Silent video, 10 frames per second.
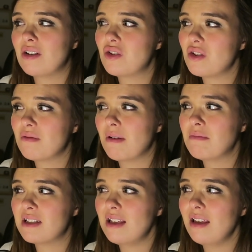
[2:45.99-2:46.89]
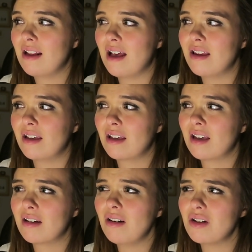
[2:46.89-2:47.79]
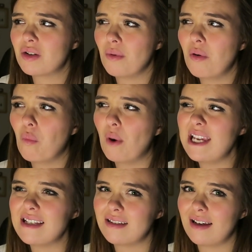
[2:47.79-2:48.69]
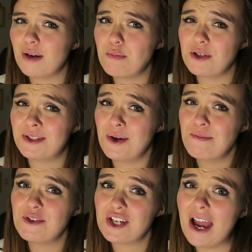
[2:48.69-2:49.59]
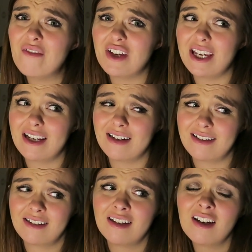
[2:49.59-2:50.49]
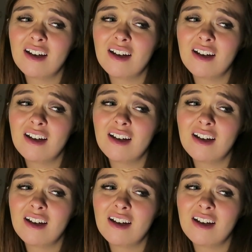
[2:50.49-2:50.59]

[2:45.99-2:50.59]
And I just remember sitting there thinking, gosh, what a waste, like, I put so much effort in and